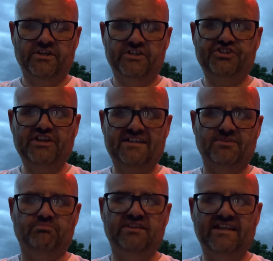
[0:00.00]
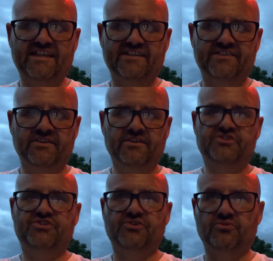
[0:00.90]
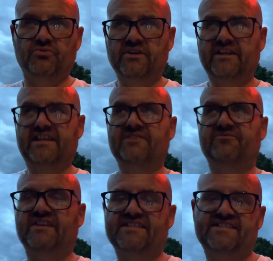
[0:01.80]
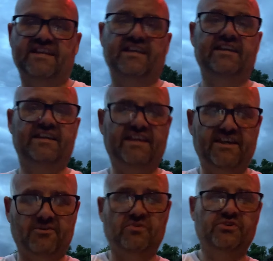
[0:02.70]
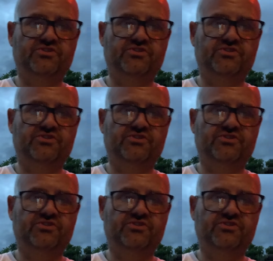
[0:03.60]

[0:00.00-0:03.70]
She had to plead to convincing him